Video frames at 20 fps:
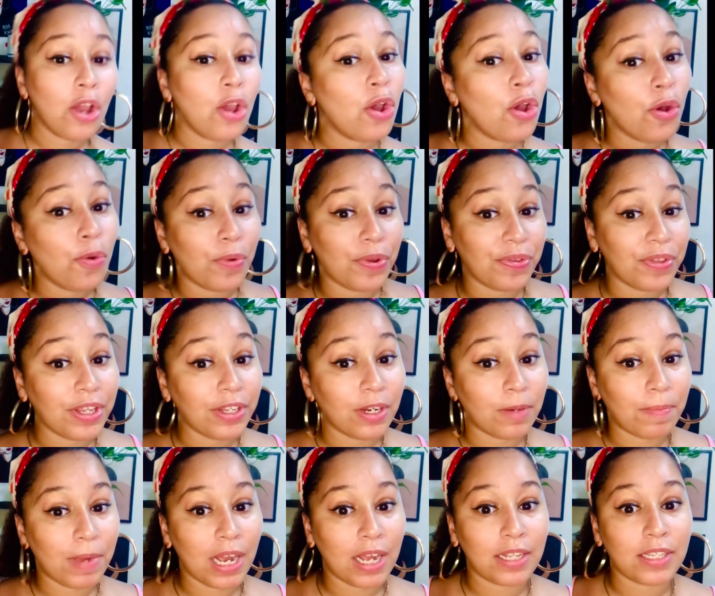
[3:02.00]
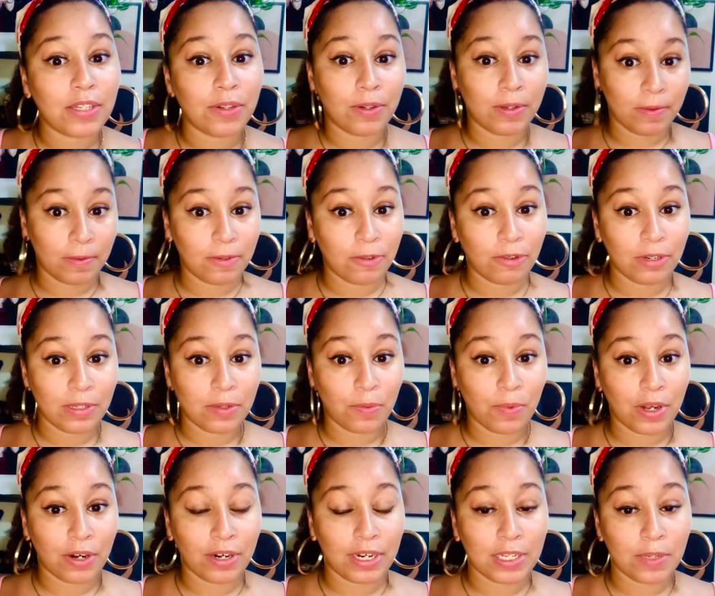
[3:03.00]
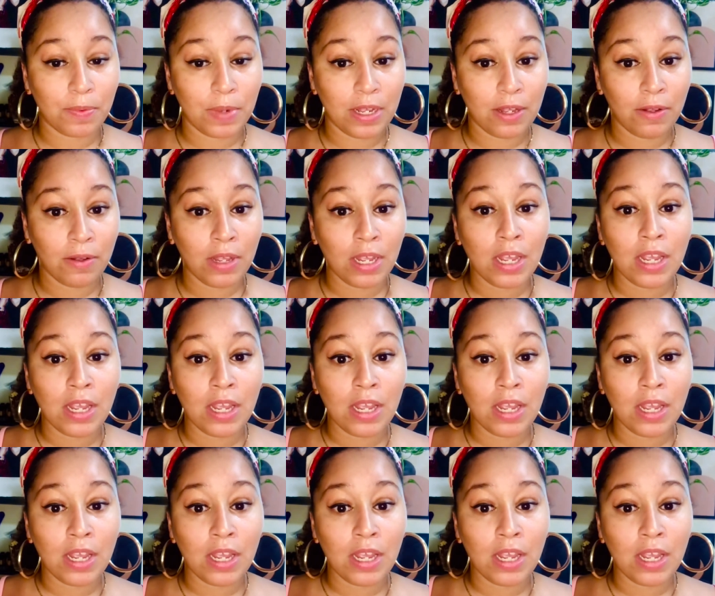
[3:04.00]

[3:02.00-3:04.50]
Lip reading: within your pot so it absorbs the water as well.